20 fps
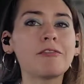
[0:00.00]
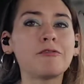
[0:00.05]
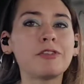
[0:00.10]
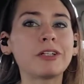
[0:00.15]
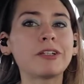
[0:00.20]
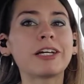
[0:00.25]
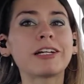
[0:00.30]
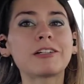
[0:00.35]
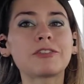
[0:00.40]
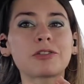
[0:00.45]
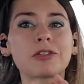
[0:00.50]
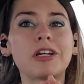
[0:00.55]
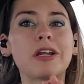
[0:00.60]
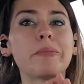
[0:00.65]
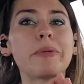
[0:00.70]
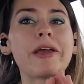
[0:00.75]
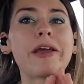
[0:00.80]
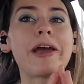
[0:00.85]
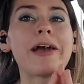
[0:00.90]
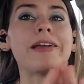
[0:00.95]
feel like it's going to
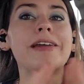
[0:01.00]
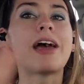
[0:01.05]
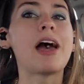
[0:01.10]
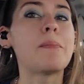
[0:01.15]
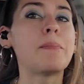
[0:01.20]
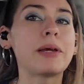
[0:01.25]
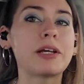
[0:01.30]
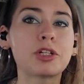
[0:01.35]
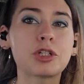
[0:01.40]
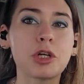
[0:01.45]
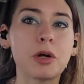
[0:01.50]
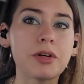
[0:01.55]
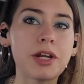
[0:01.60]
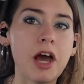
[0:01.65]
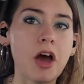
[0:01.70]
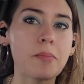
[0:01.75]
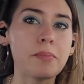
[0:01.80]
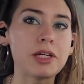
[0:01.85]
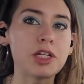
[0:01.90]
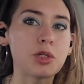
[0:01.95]
be an epic
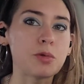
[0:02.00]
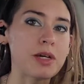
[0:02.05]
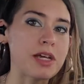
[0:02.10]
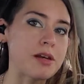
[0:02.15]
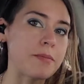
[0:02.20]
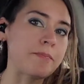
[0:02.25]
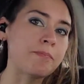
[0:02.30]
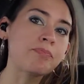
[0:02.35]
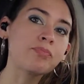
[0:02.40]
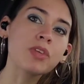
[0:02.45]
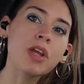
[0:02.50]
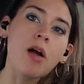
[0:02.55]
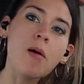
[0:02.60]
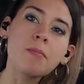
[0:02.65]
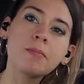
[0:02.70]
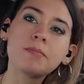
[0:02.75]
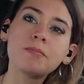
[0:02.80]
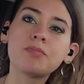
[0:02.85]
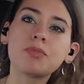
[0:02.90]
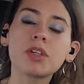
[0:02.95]
showdown between
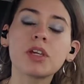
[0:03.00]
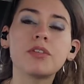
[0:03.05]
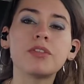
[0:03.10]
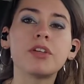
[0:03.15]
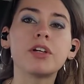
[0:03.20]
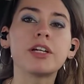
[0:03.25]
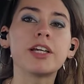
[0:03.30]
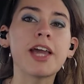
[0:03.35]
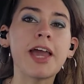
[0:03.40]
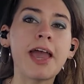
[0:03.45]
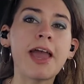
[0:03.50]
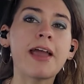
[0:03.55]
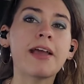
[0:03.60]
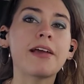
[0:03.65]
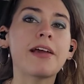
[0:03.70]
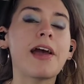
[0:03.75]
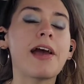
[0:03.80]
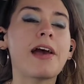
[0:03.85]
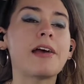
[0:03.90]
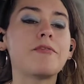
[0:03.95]
the
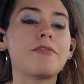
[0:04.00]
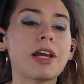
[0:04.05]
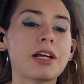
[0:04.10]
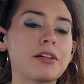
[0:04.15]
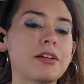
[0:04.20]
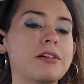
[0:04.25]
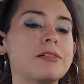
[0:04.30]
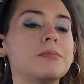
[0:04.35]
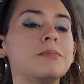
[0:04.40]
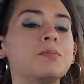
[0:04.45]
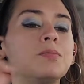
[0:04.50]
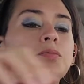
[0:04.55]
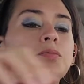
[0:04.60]
gang and Vecna.